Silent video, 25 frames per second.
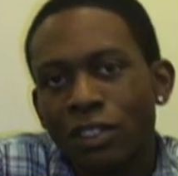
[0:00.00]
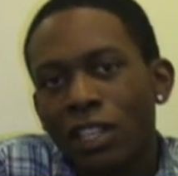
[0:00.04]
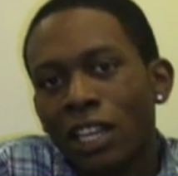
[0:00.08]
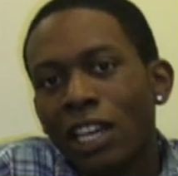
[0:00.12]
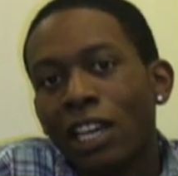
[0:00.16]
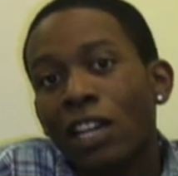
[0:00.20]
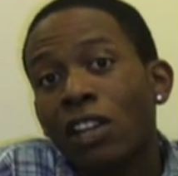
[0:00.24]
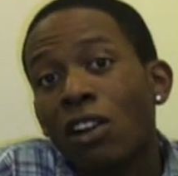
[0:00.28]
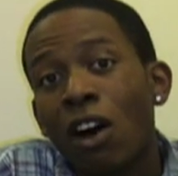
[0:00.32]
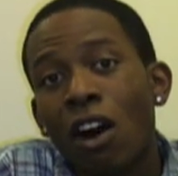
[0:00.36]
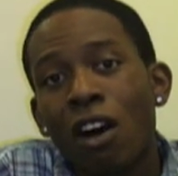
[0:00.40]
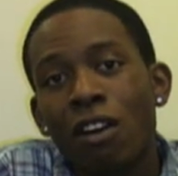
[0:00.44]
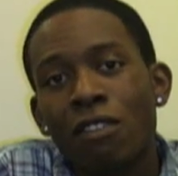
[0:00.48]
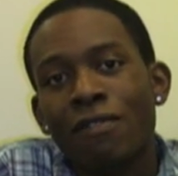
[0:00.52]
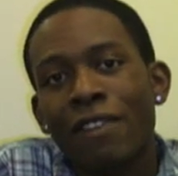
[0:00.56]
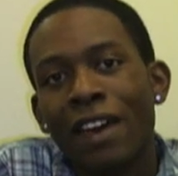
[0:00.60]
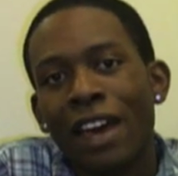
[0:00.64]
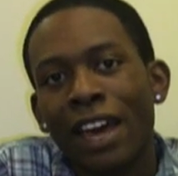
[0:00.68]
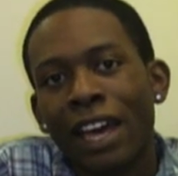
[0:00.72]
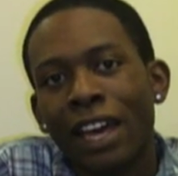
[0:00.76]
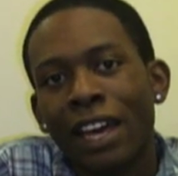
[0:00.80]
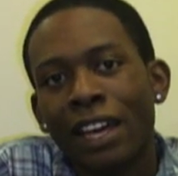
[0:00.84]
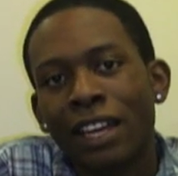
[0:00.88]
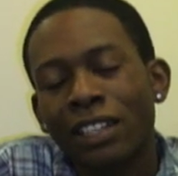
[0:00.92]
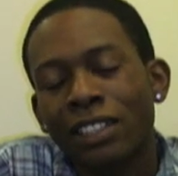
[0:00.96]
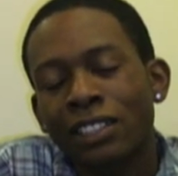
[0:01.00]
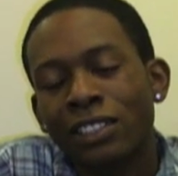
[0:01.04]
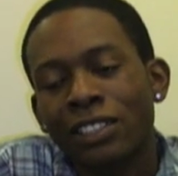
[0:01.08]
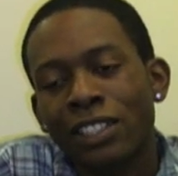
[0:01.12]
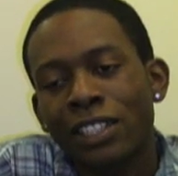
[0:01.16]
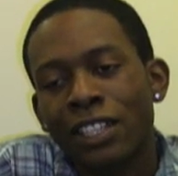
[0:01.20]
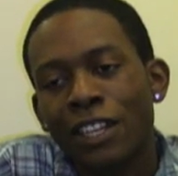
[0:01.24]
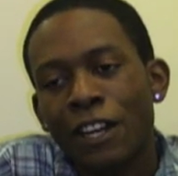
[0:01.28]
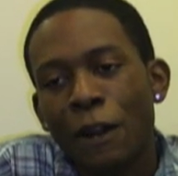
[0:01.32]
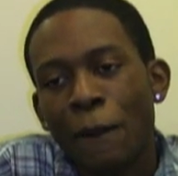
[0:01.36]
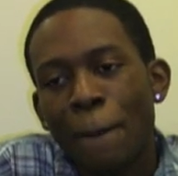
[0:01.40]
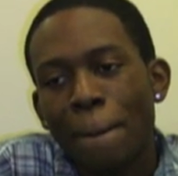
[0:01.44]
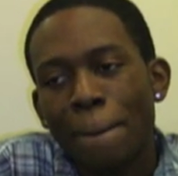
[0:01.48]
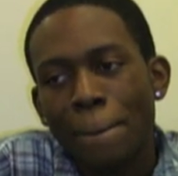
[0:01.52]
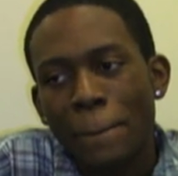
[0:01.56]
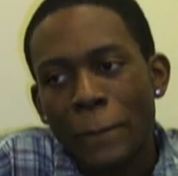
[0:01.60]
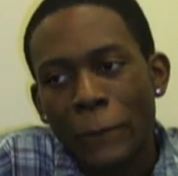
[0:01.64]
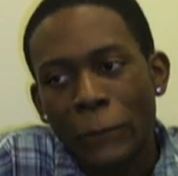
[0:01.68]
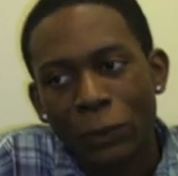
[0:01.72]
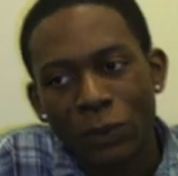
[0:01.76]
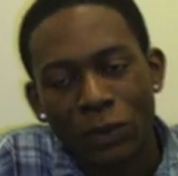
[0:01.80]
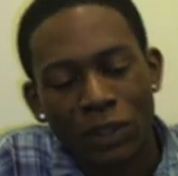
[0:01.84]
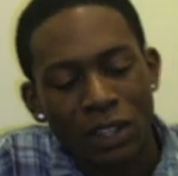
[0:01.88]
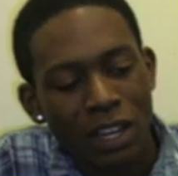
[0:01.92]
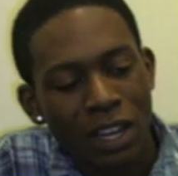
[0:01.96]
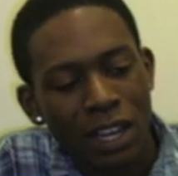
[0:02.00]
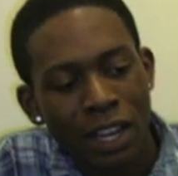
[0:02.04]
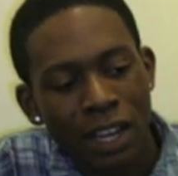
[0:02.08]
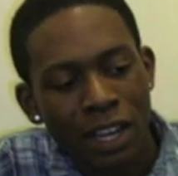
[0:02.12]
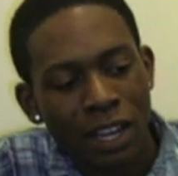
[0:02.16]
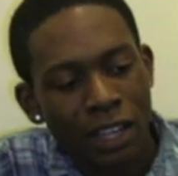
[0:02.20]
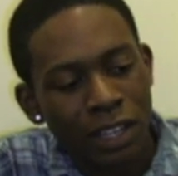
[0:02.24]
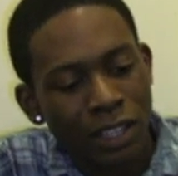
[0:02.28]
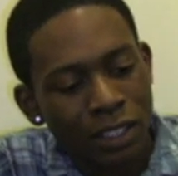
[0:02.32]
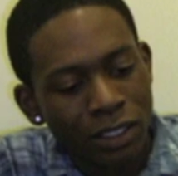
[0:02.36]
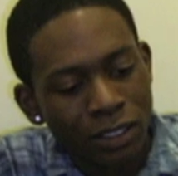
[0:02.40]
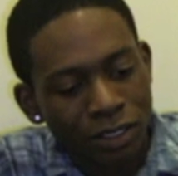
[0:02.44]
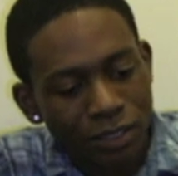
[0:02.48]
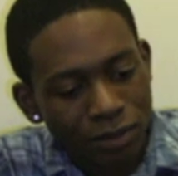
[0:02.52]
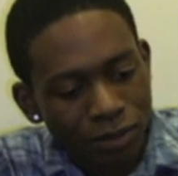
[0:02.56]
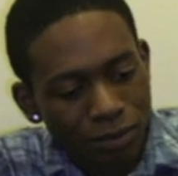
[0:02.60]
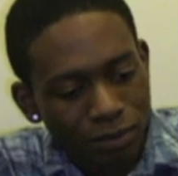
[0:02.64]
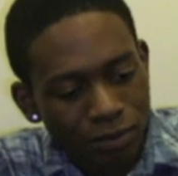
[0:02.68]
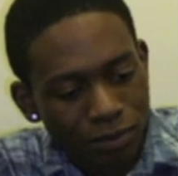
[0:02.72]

kill all fags, or